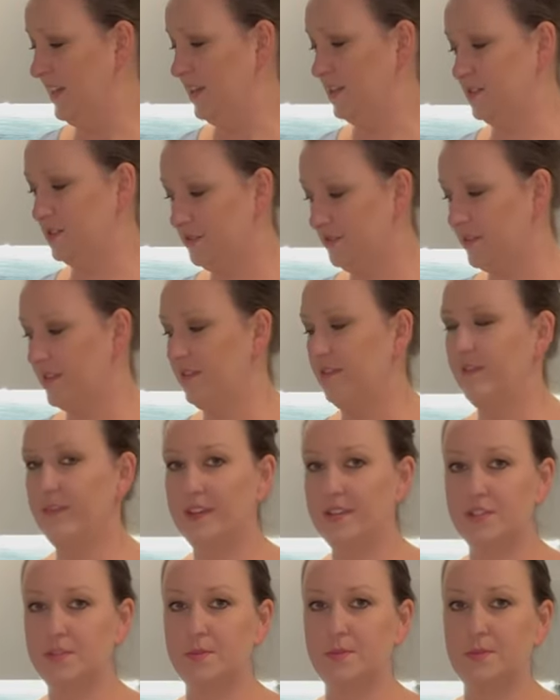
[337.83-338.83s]
doing their own
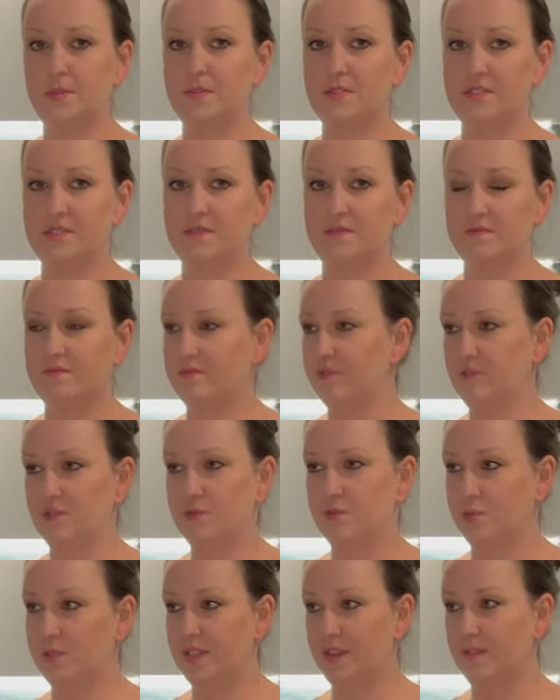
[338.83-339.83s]
vegetables and
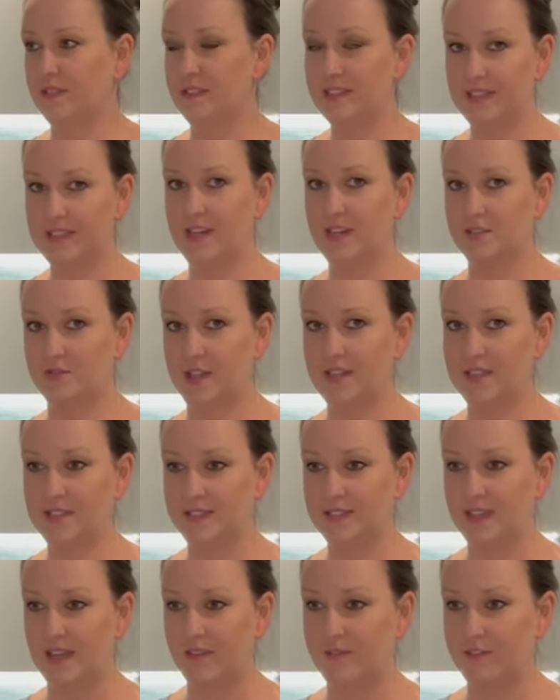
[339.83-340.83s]
fruit, whatever, dehydrating
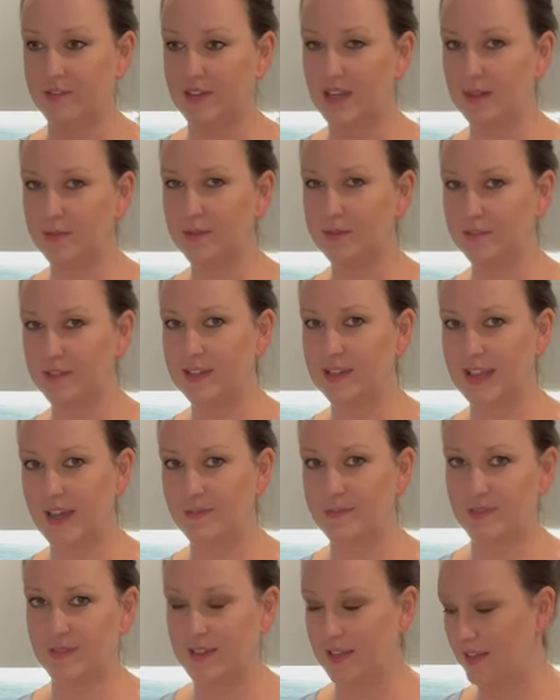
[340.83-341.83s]
stuff. You gotta be really
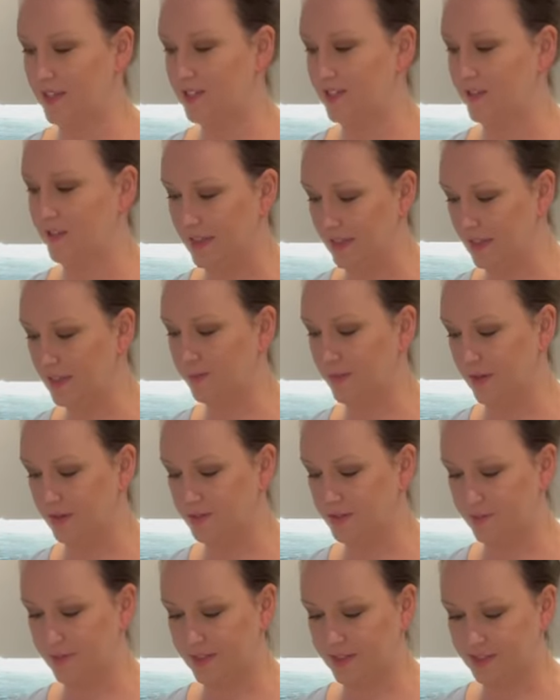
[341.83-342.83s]
careful and actually think about
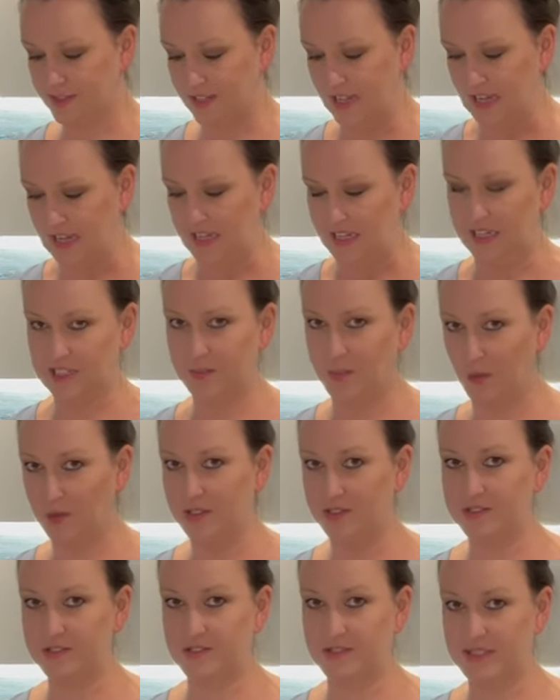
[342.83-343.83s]
it, because it's
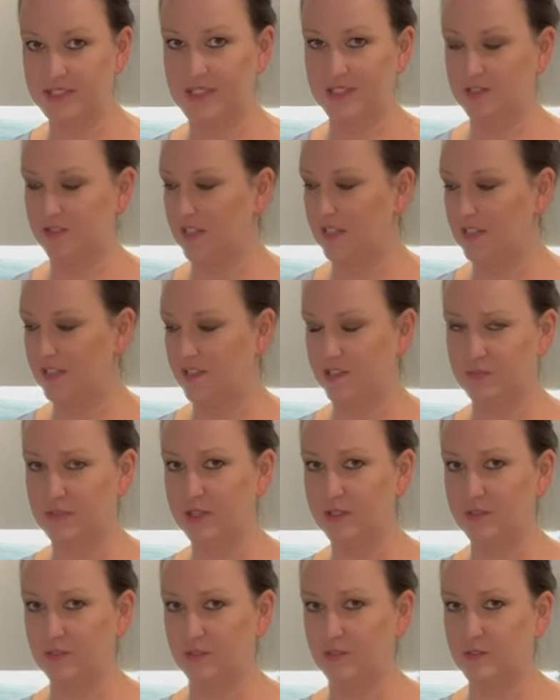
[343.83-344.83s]
pointless to dehydrate in
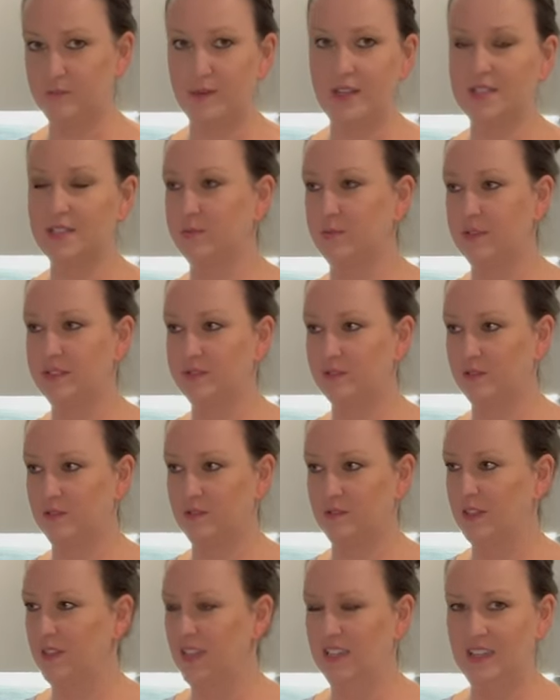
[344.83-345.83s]
sweet corn. You buy sweet
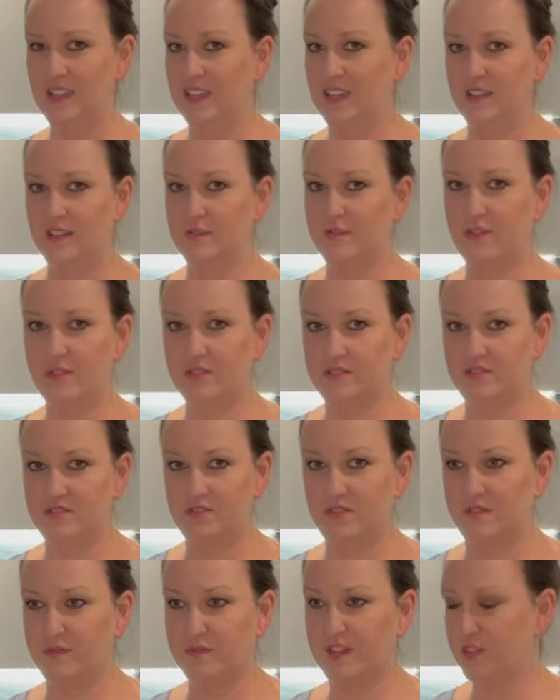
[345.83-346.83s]
corn frozen
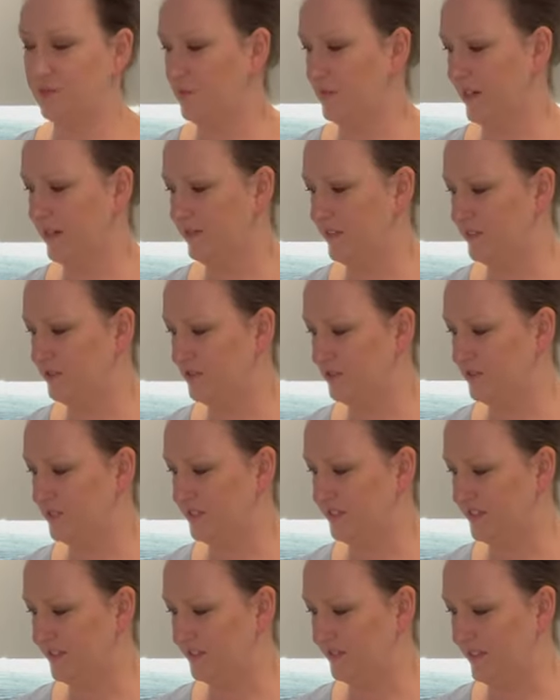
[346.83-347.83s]
or fresh, whatever you choose to
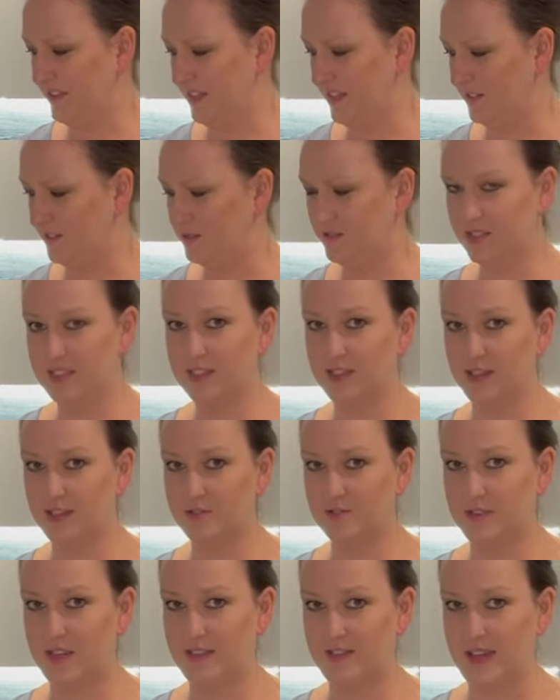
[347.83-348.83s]
do, and then you
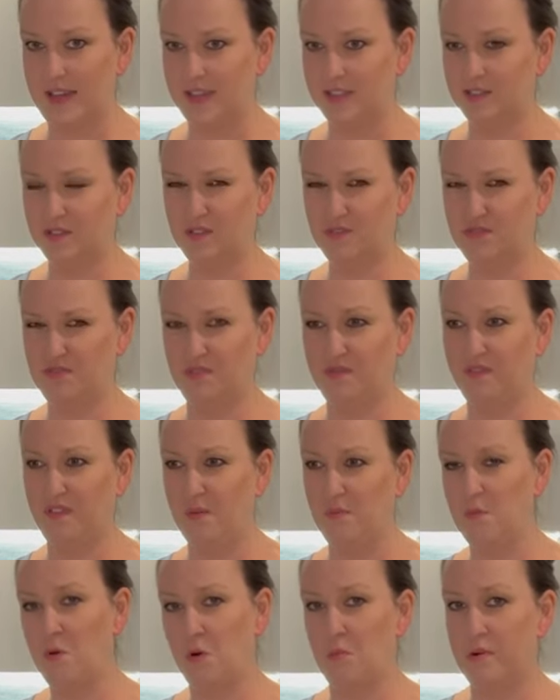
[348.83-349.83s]
dehydrate that. It's cost you far
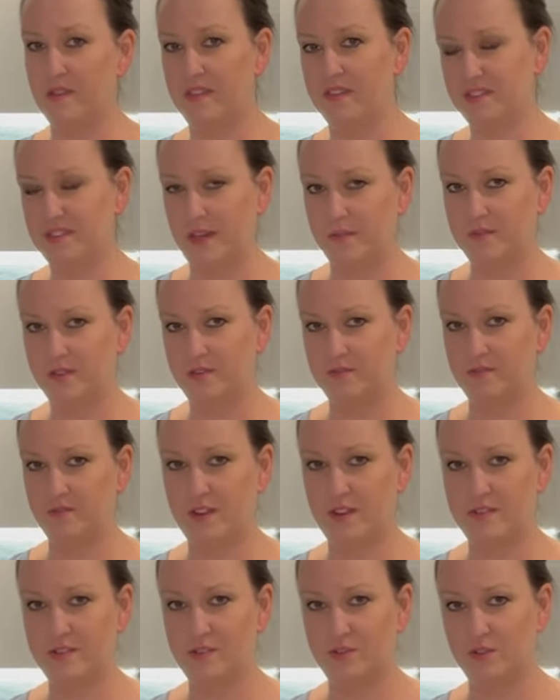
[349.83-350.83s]
more by the time you
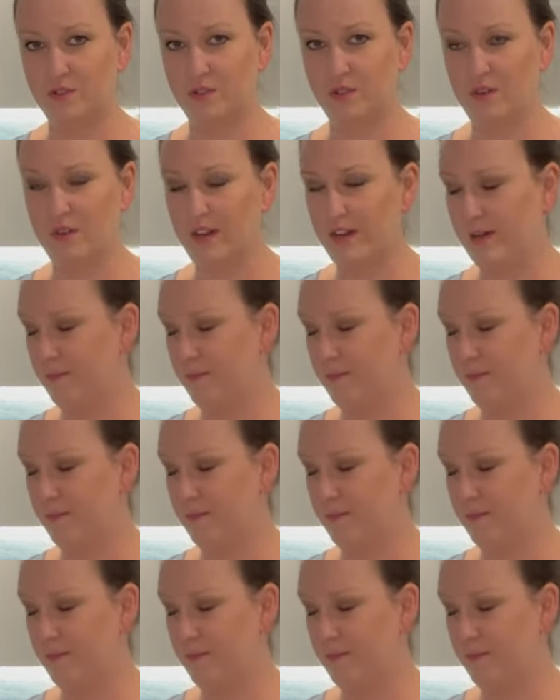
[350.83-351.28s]
run your